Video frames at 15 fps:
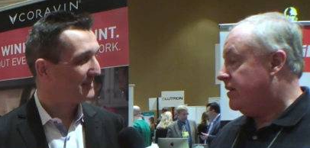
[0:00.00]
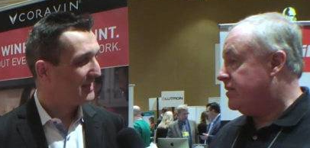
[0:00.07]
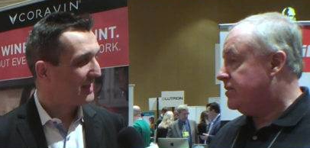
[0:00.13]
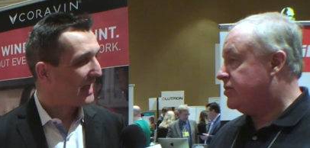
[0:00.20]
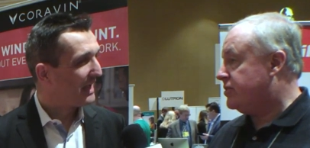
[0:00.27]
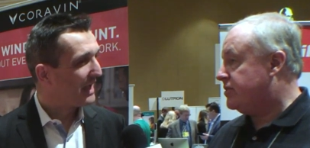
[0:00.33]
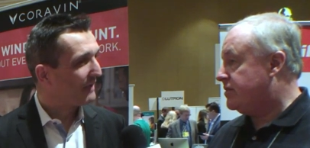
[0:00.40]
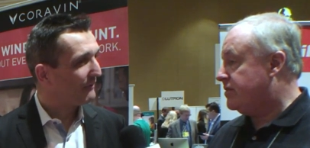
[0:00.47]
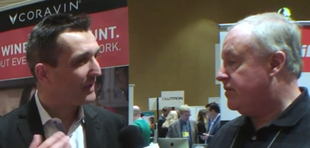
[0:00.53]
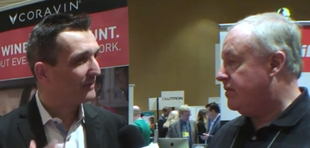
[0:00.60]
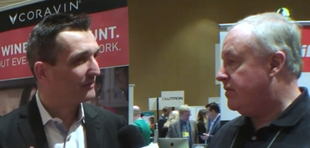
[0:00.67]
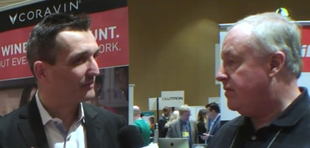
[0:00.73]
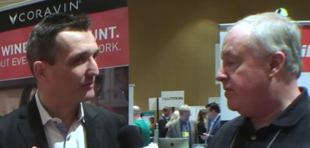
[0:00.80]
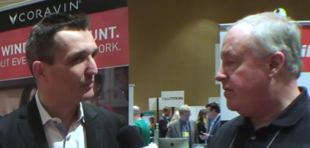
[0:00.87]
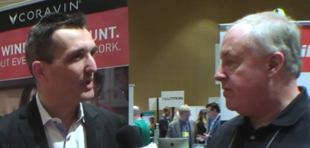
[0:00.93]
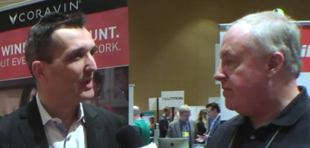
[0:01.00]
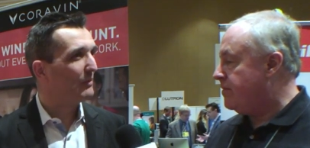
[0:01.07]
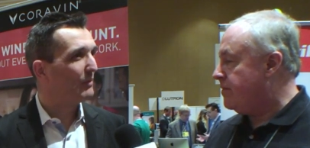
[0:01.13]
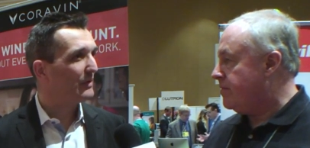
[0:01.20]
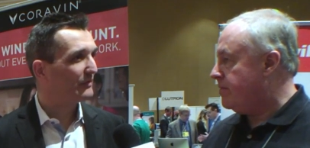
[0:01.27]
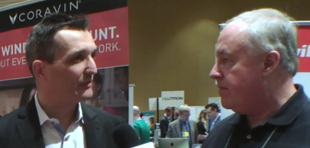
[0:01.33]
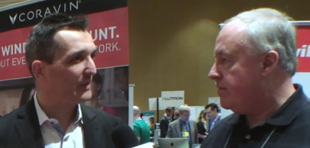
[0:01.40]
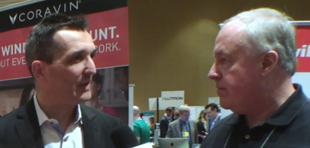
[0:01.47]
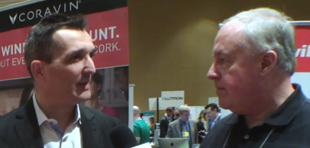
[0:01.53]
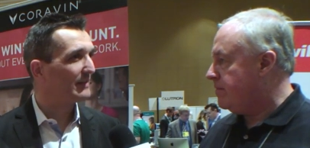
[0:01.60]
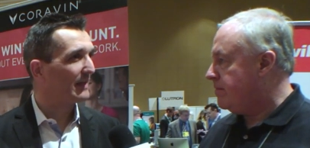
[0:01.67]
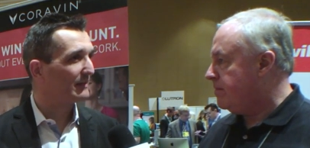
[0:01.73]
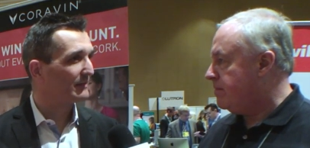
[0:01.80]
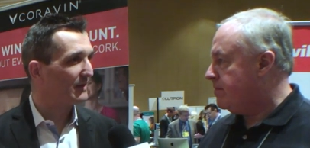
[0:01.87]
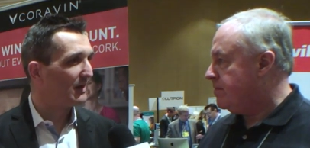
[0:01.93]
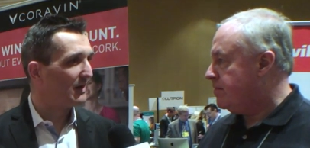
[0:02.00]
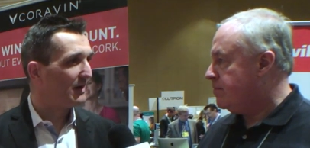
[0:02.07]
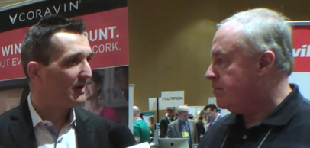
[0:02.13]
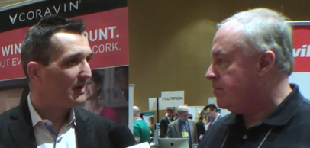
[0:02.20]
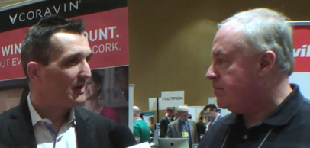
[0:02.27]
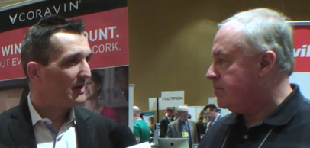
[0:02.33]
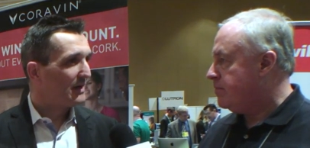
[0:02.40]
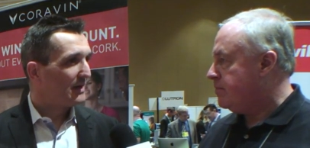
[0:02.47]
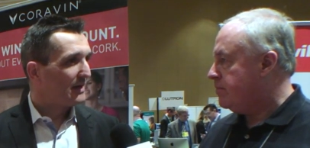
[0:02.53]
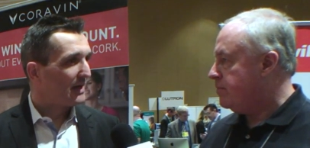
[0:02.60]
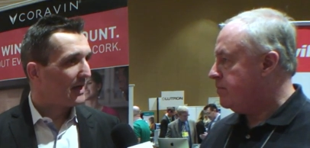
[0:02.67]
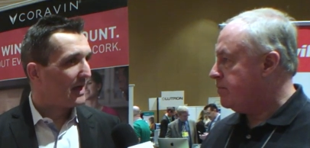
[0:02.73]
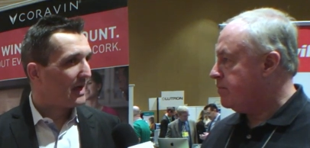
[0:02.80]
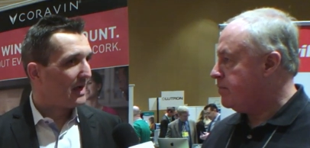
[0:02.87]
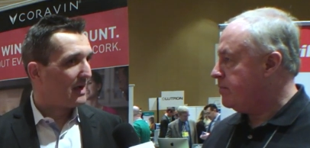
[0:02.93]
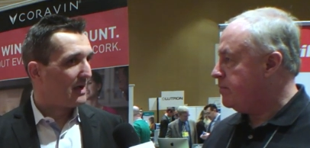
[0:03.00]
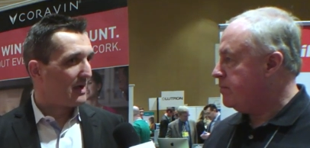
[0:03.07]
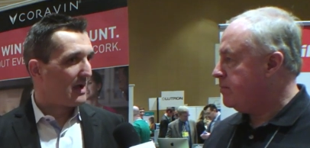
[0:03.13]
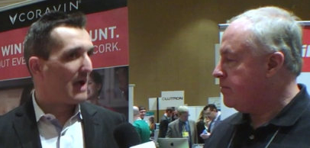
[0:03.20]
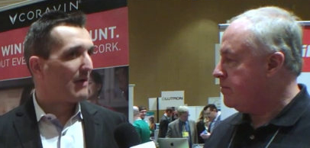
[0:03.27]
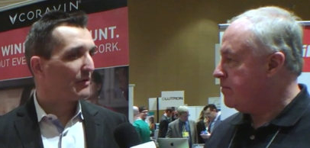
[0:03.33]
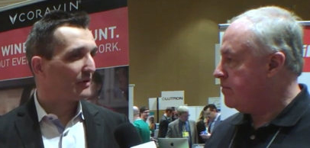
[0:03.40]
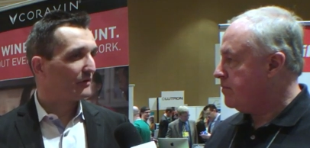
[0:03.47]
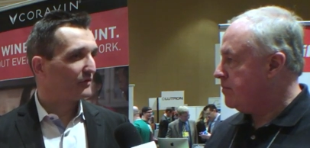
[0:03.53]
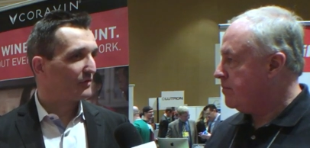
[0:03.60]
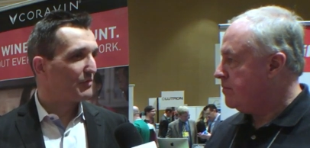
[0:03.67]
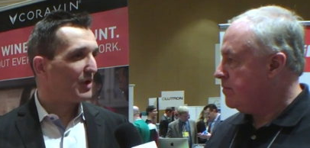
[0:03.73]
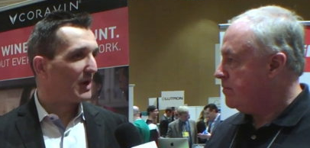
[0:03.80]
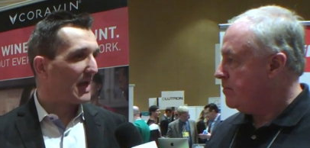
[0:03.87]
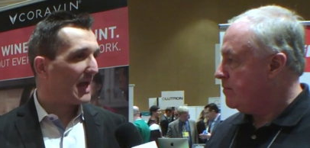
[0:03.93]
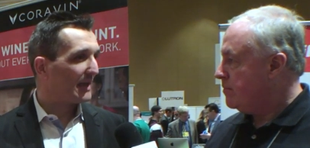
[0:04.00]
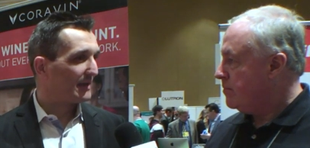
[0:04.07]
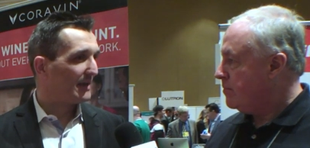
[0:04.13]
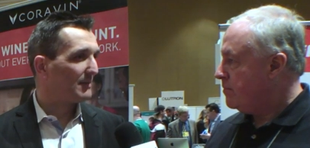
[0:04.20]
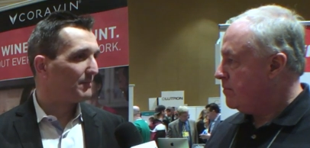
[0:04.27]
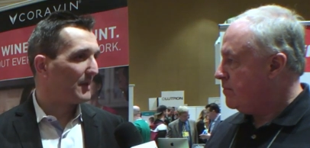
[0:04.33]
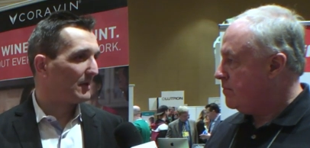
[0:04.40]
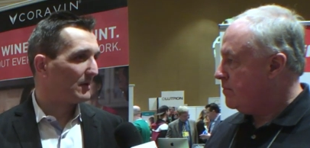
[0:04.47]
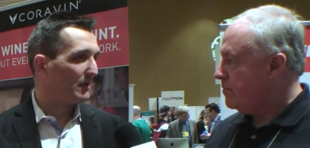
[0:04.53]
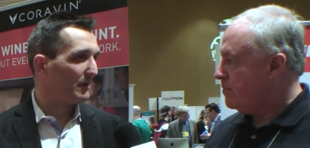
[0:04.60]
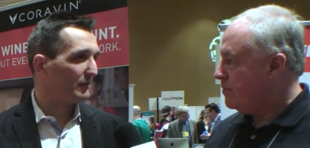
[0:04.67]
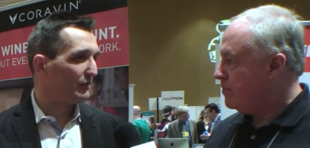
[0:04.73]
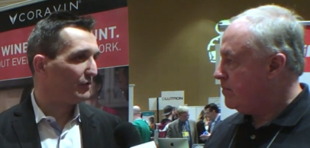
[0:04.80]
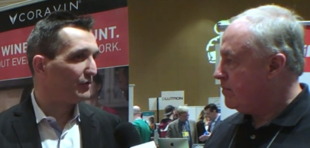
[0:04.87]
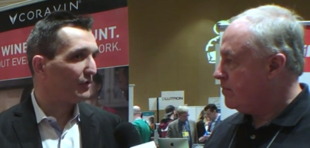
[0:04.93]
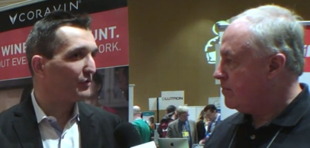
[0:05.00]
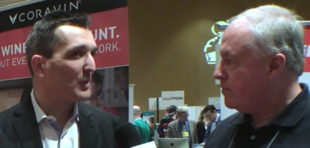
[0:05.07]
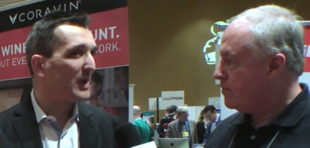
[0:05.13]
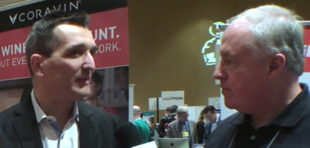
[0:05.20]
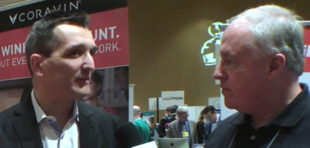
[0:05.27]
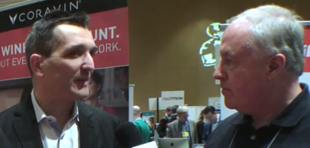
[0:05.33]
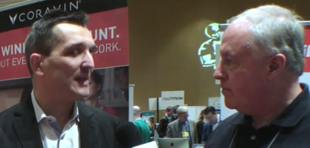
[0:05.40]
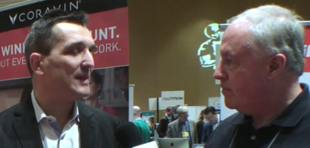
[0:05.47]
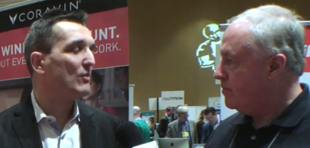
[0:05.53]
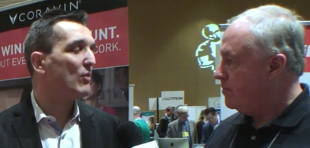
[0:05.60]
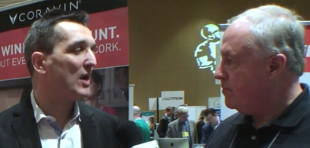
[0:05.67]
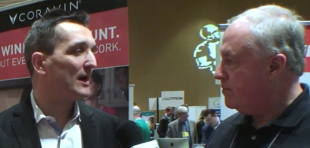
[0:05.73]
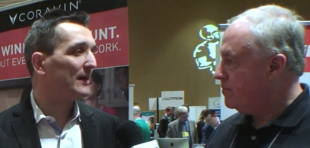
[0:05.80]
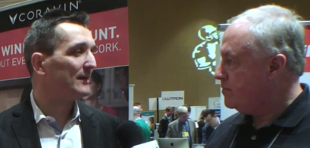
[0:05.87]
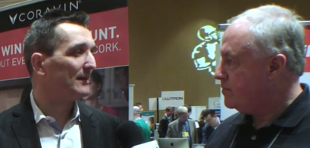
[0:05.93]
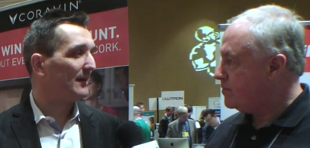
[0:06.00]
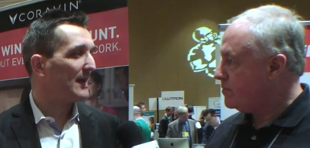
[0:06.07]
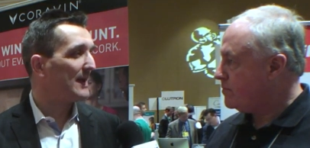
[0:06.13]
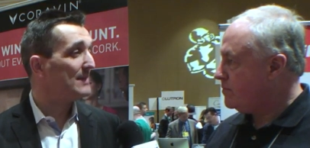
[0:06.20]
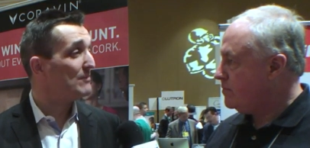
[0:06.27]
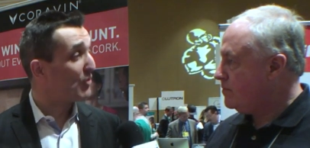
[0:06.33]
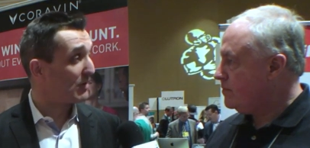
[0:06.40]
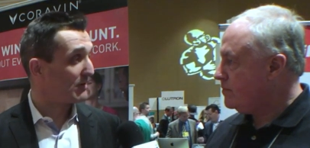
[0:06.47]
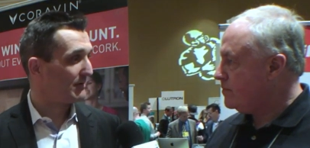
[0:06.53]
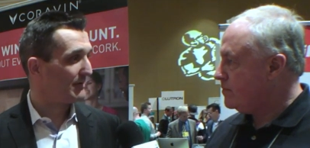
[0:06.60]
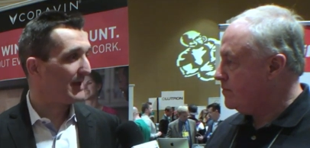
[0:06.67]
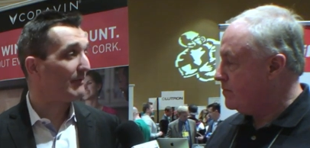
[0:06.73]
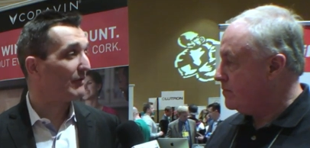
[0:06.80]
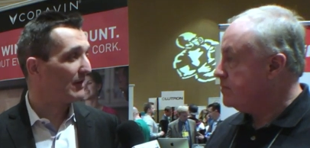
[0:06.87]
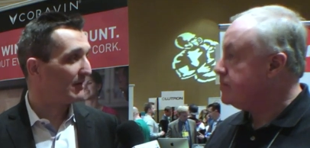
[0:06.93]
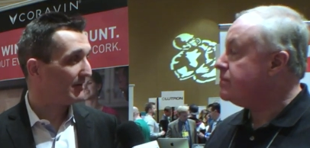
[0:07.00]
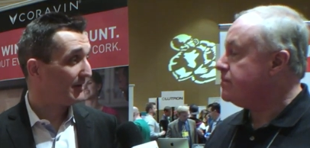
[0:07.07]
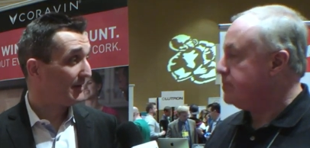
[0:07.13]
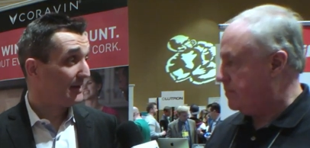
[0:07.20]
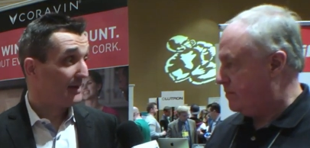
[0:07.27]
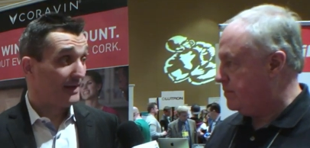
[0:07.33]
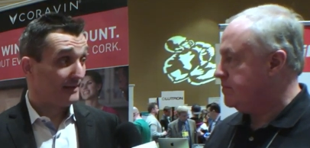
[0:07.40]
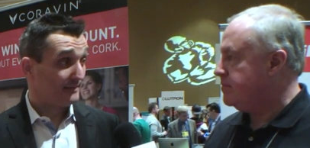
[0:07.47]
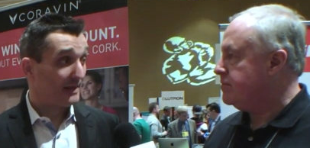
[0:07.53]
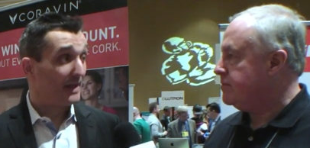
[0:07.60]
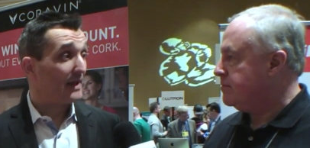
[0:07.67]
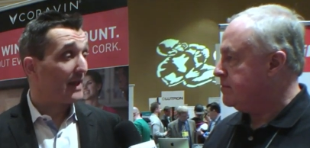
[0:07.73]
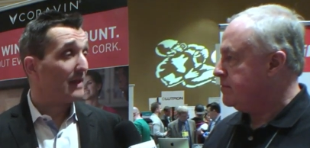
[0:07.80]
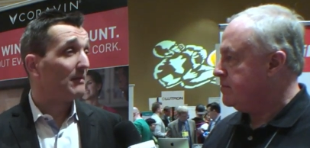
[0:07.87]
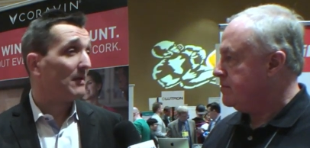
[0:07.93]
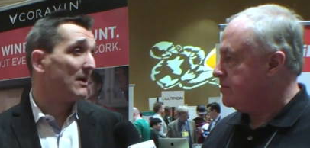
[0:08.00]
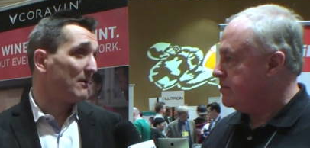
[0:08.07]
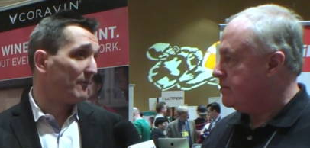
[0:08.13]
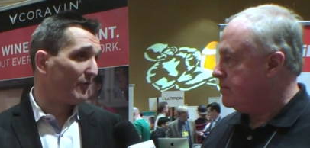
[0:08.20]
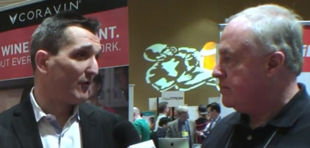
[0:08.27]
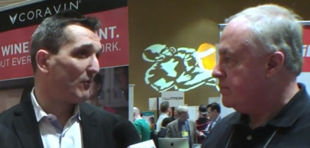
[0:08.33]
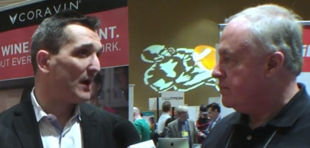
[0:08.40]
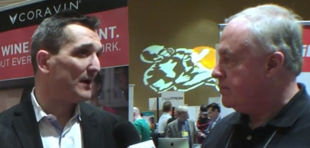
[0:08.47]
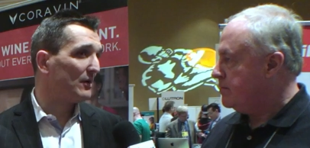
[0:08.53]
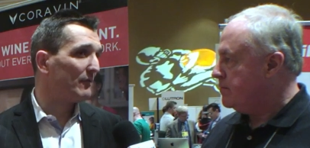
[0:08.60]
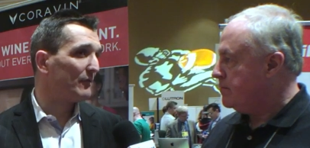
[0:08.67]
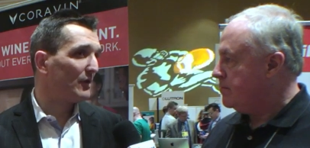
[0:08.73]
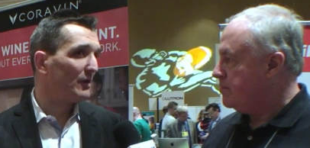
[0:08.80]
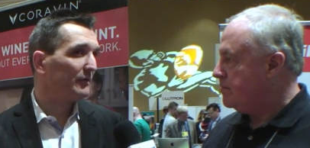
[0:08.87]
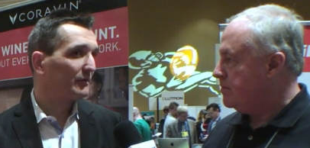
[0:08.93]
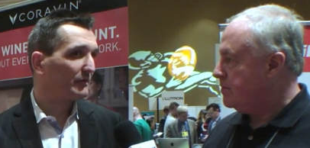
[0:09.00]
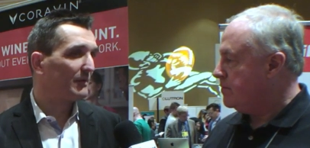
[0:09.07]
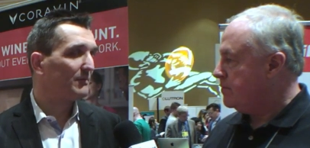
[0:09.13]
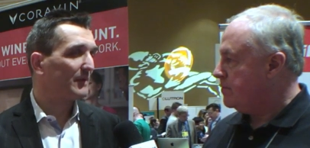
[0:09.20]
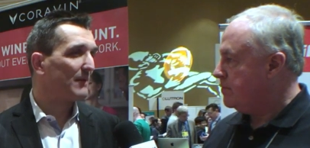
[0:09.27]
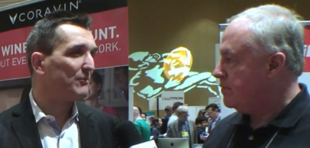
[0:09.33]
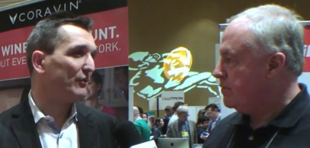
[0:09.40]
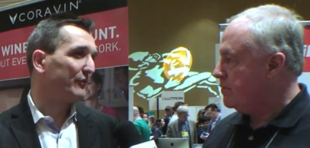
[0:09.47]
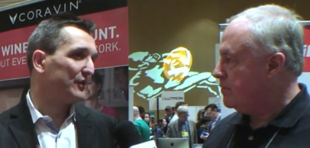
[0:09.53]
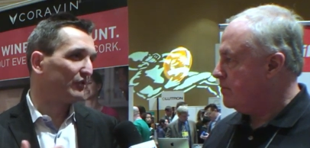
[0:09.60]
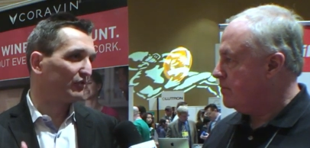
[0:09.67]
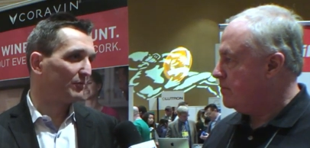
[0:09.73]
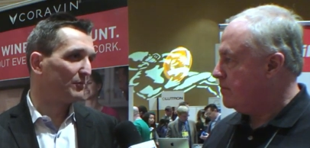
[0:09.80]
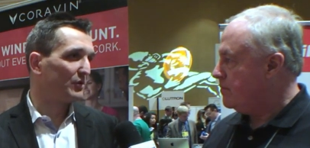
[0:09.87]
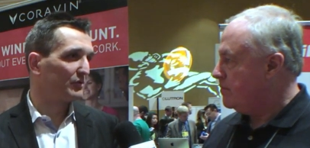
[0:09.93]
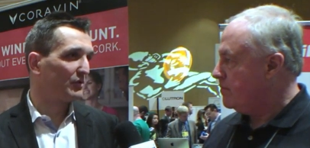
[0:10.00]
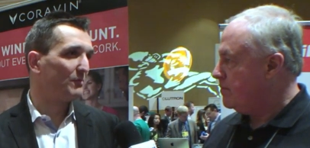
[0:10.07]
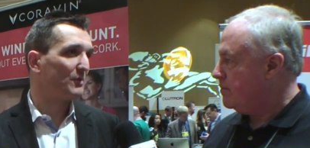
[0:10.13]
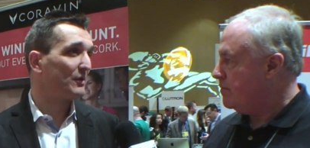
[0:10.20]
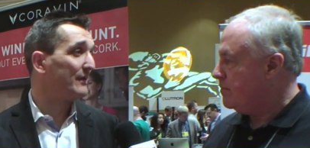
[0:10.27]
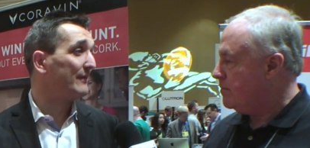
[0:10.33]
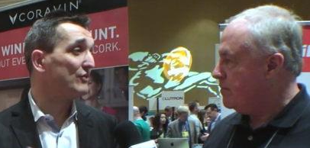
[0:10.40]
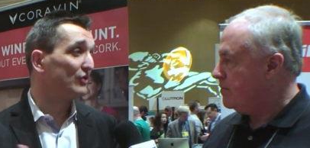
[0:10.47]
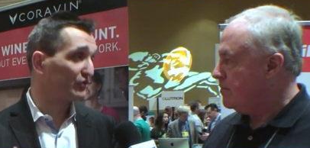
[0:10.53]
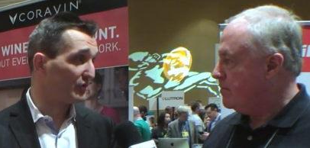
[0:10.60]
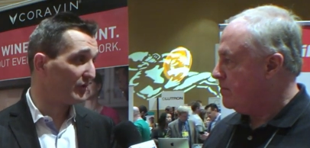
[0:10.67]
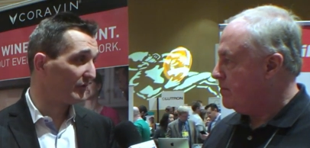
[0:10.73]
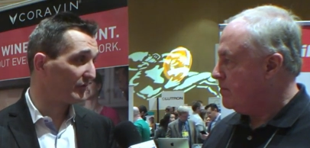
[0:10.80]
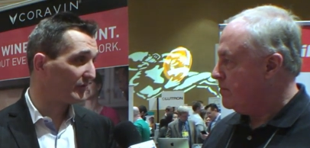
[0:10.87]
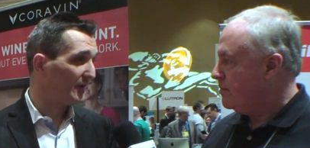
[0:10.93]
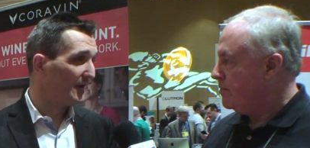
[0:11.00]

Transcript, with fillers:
Speaker 1: I, I think we, we see it as a, uh, our customer like it because you don't waste any wine anymore, never. And, and uh, for wine lovers, sometimes you finish a bottle because you have no choice.